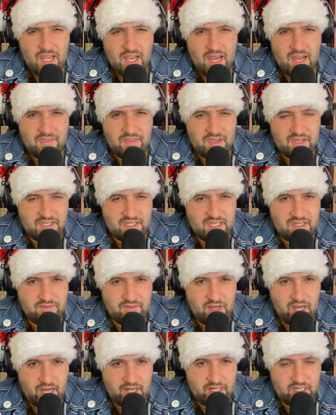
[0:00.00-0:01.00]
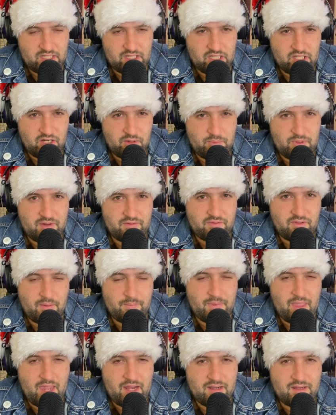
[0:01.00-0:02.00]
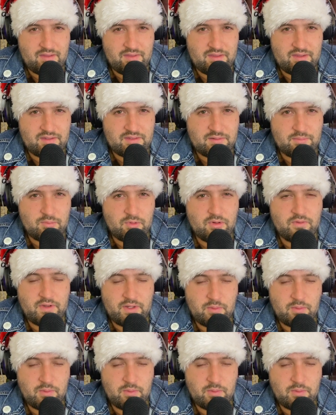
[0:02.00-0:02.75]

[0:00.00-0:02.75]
And they deviate a little bit from that in this movie,